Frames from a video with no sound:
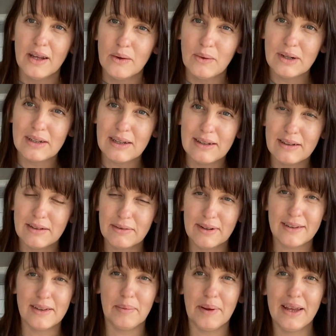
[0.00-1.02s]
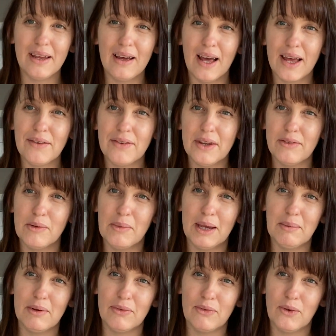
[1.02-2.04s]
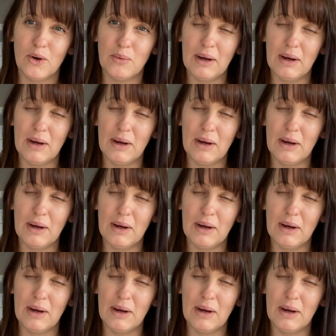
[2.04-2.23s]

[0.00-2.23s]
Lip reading: which is a recipe I've never made before,